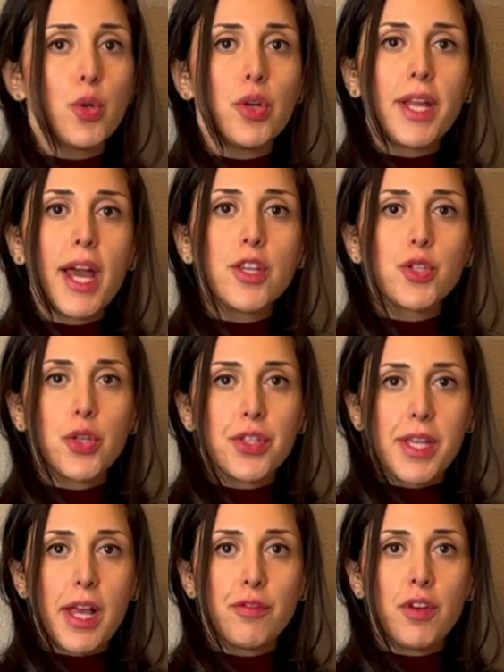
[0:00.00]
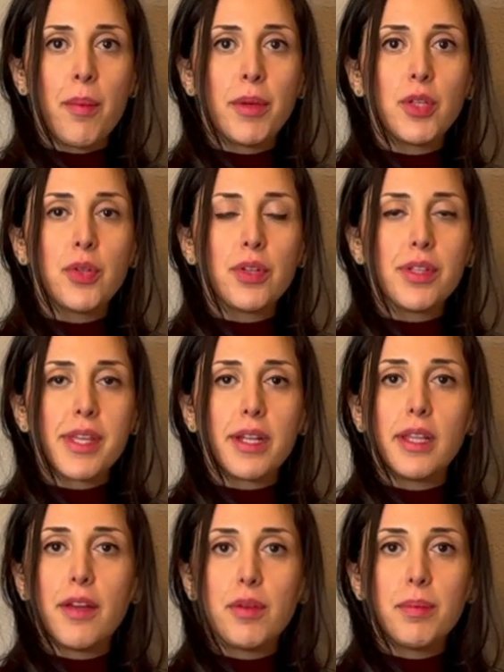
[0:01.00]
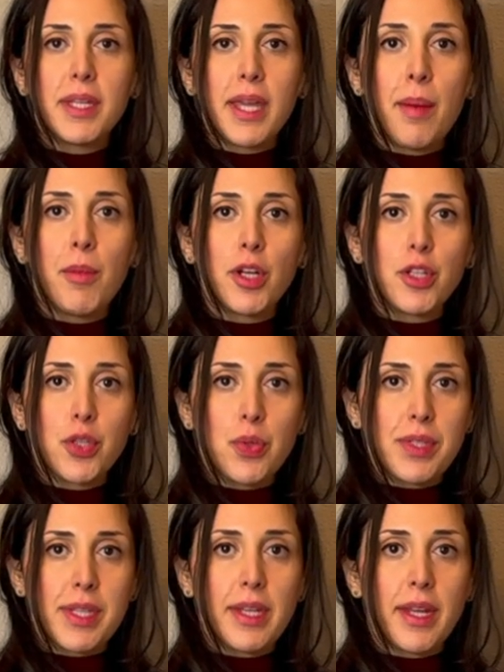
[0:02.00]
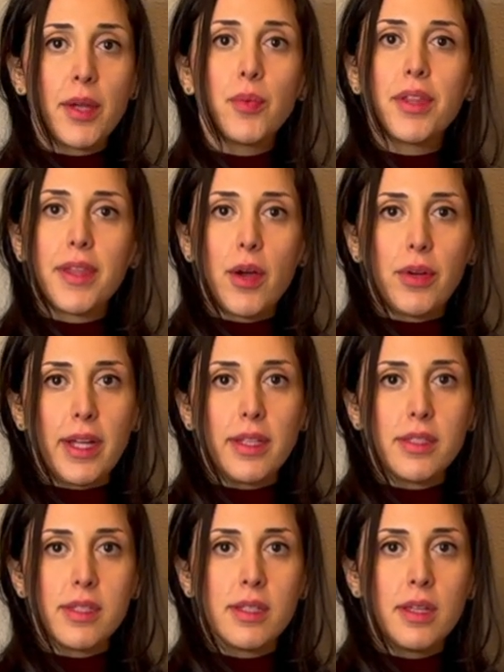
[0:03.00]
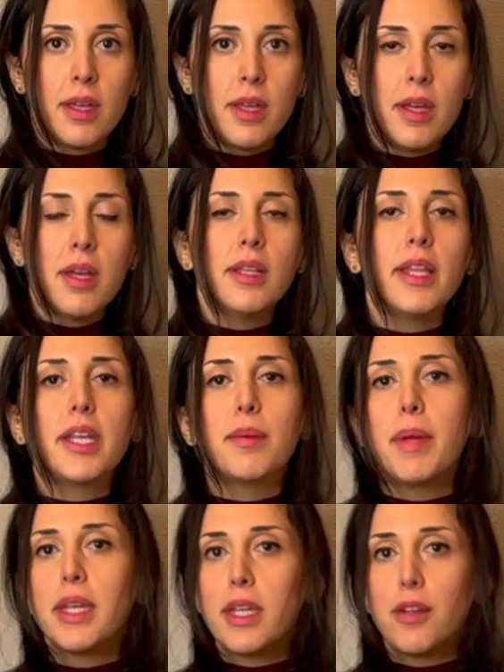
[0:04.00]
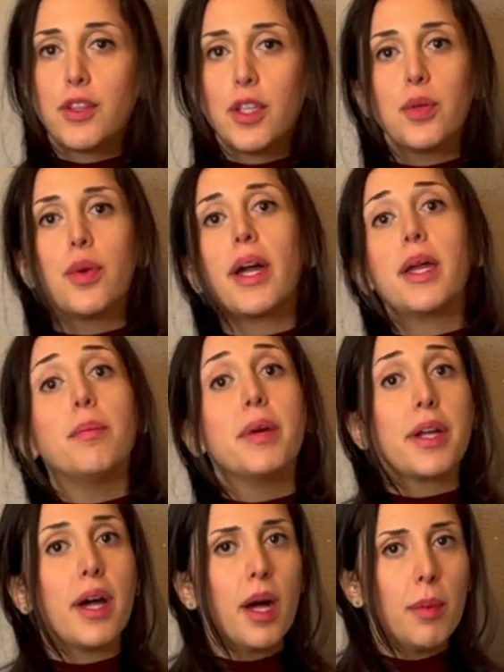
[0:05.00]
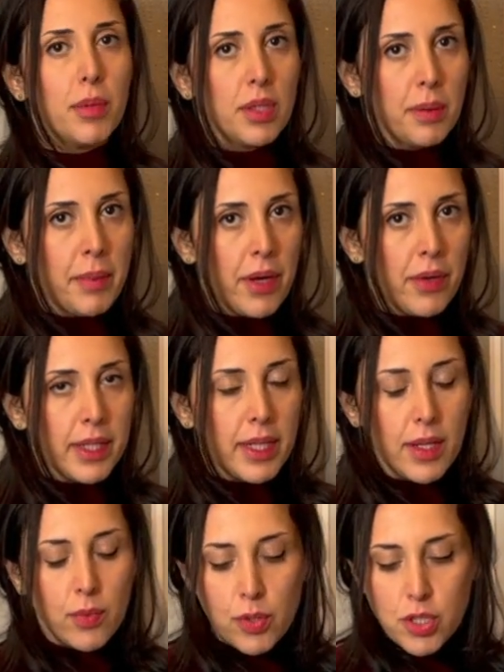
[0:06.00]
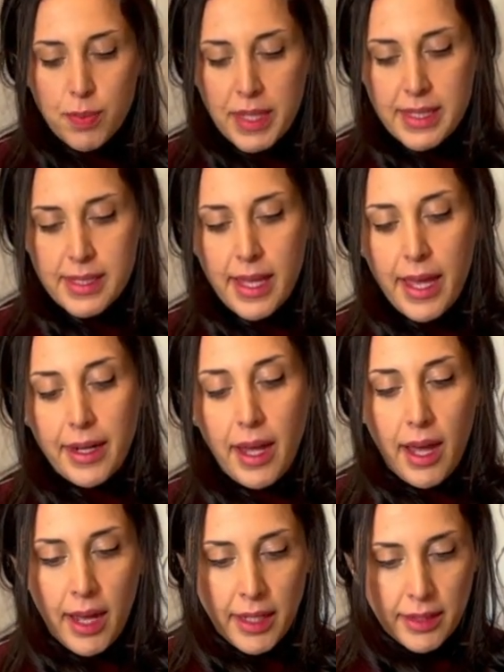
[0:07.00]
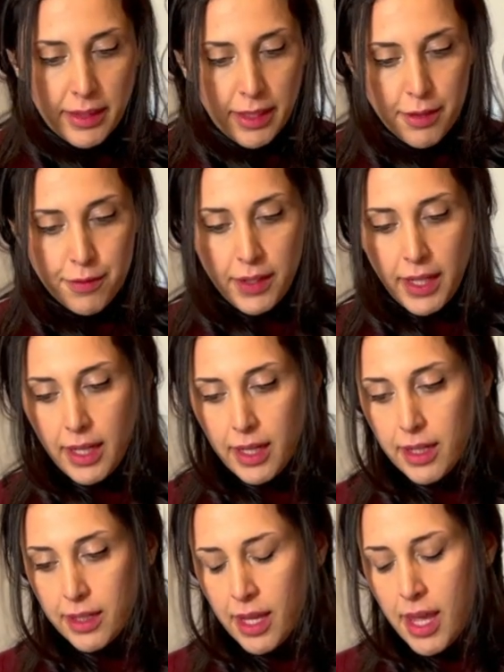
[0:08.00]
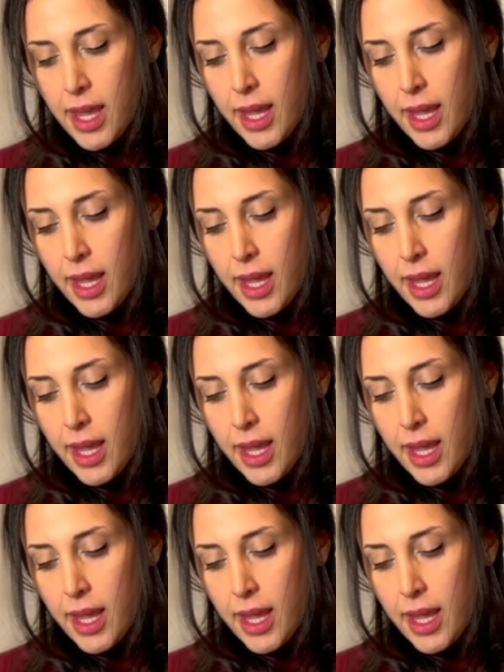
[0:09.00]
DoorDash yourself ramen noodles at 11 p.m. on a Tuesday night without it. Like many of you, I am but a humble American, which means that I live in